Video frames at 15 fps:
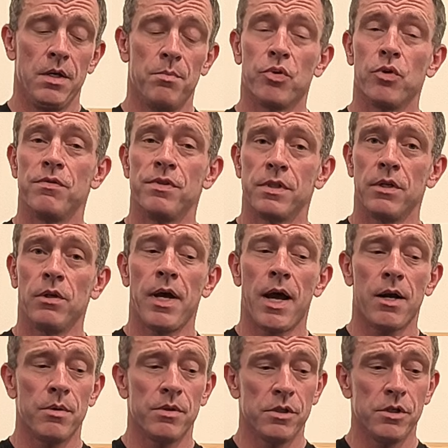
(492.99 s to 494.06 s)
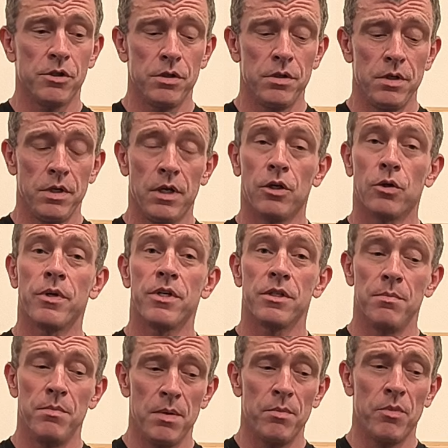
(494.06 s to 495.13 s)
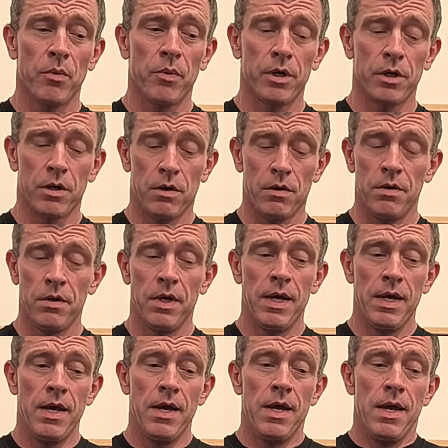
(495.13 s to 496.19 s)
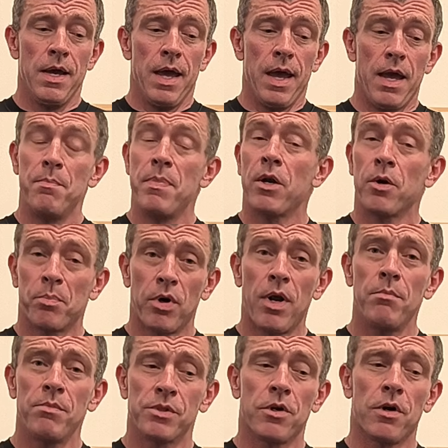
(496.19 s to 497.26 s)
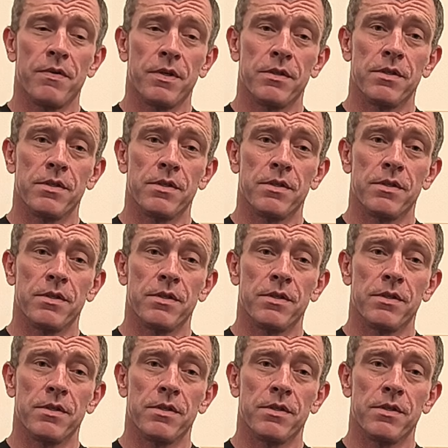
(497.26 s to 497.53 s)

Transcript: improved skill acquisition, increased memory recall, and better problem-solving